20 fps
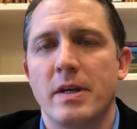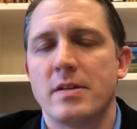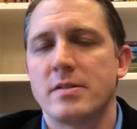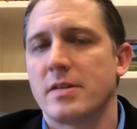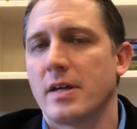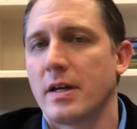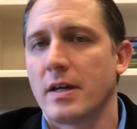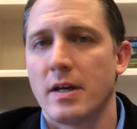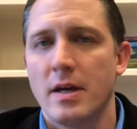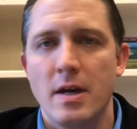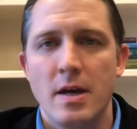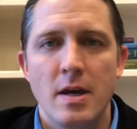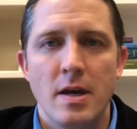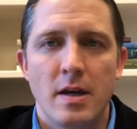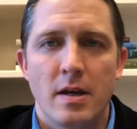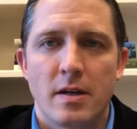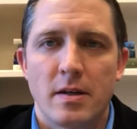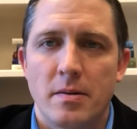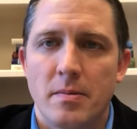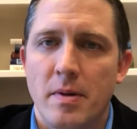He's like,
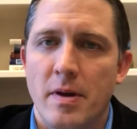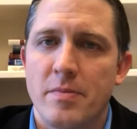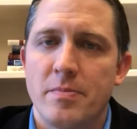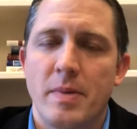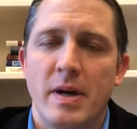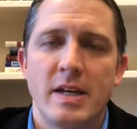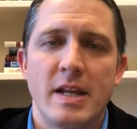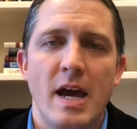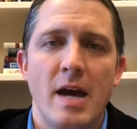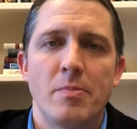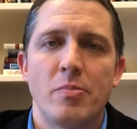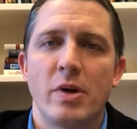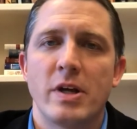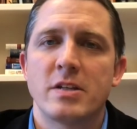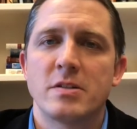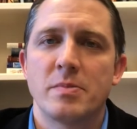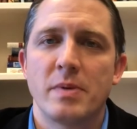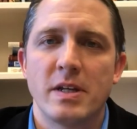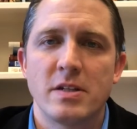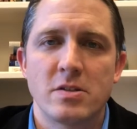my dad
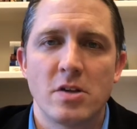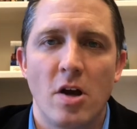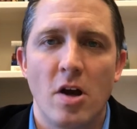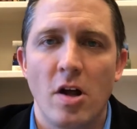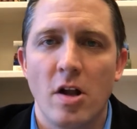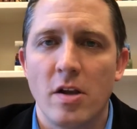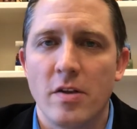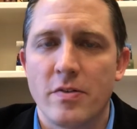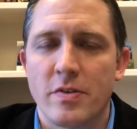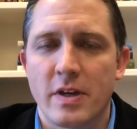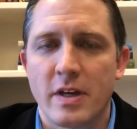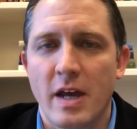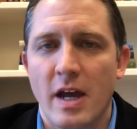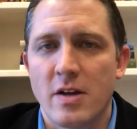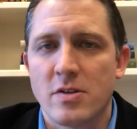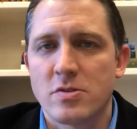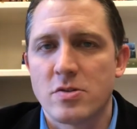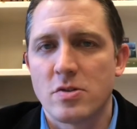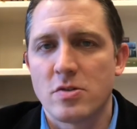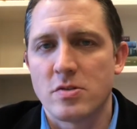brings me into all of the
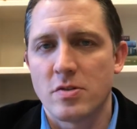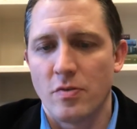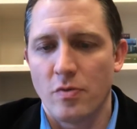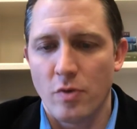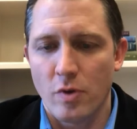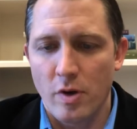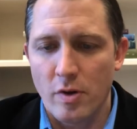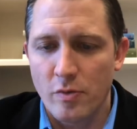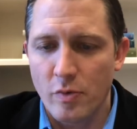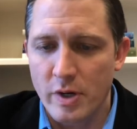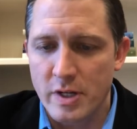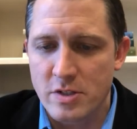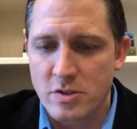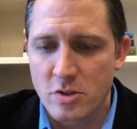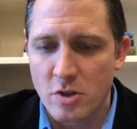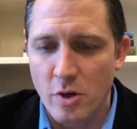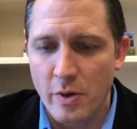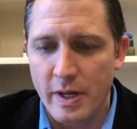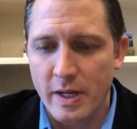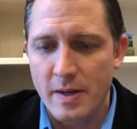councils of what he's
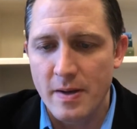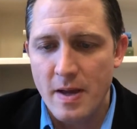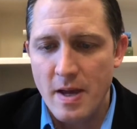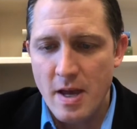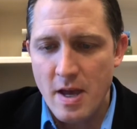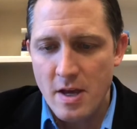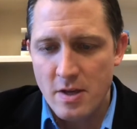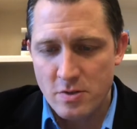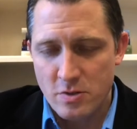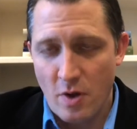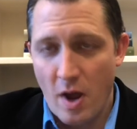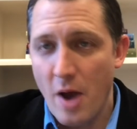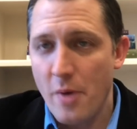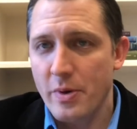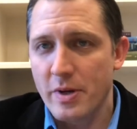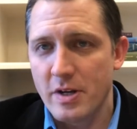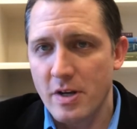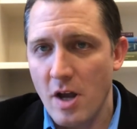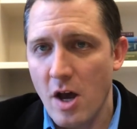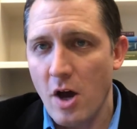doing, so I
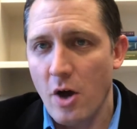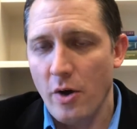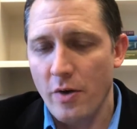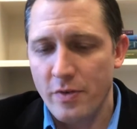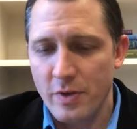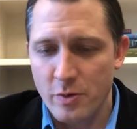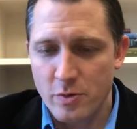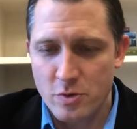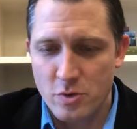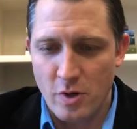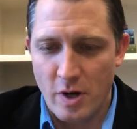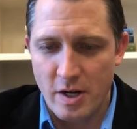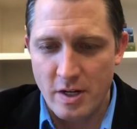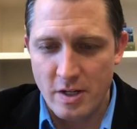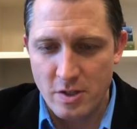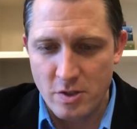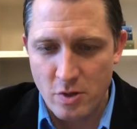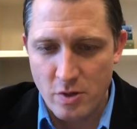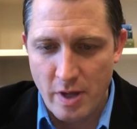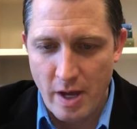would know if he was trying to
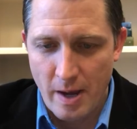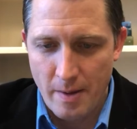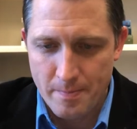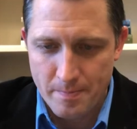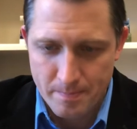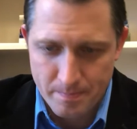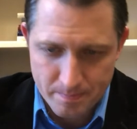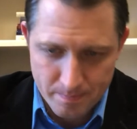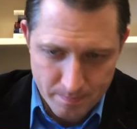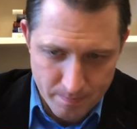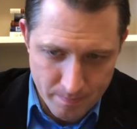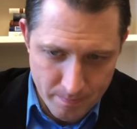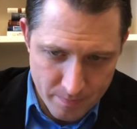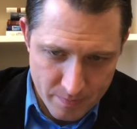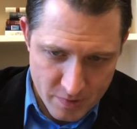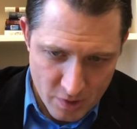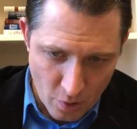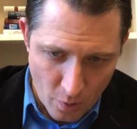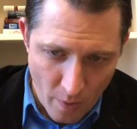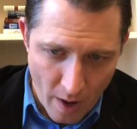do that.
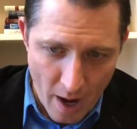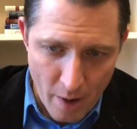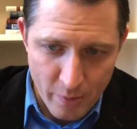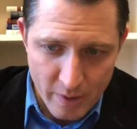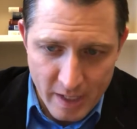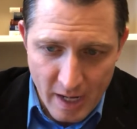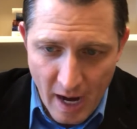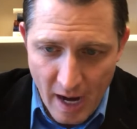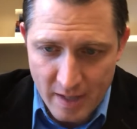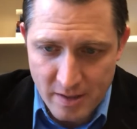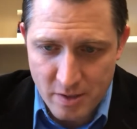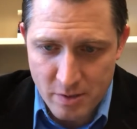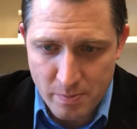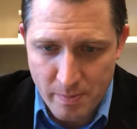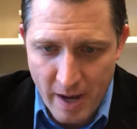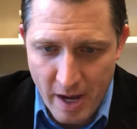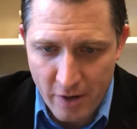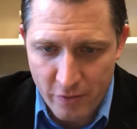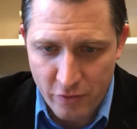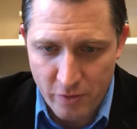"So why would he hide this
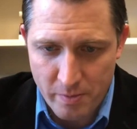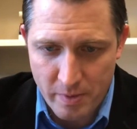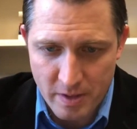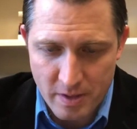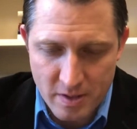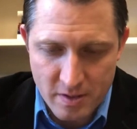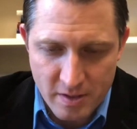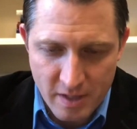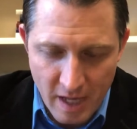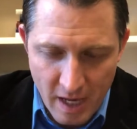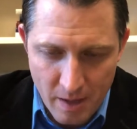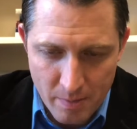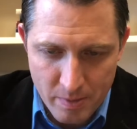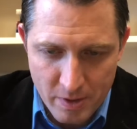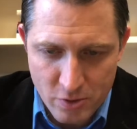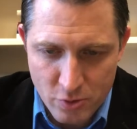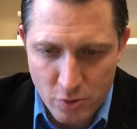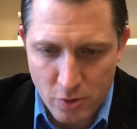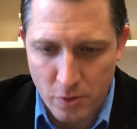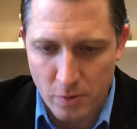matter from me? This can't be
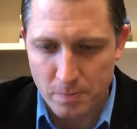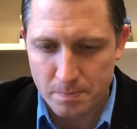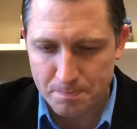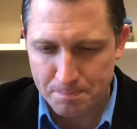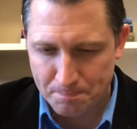true."